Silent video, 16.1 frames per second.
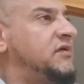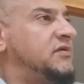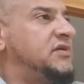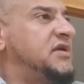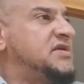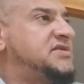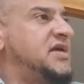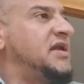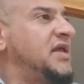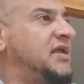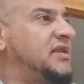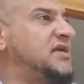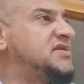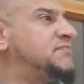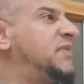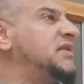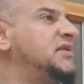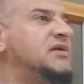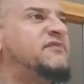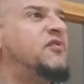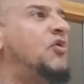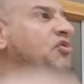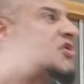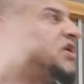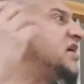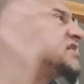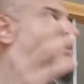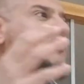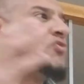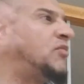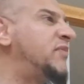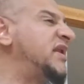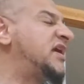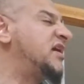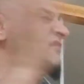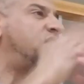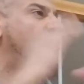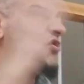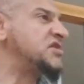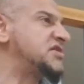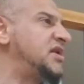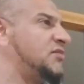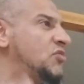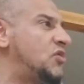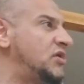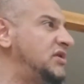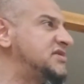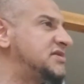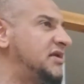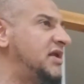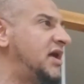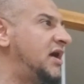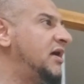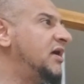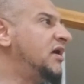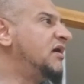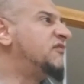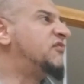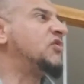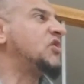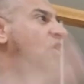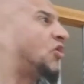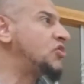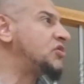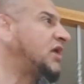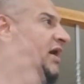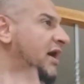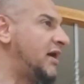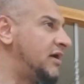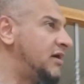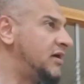They stay like this, but the phone rings and nobody can focus anymore in the salah for the whole rak'ah.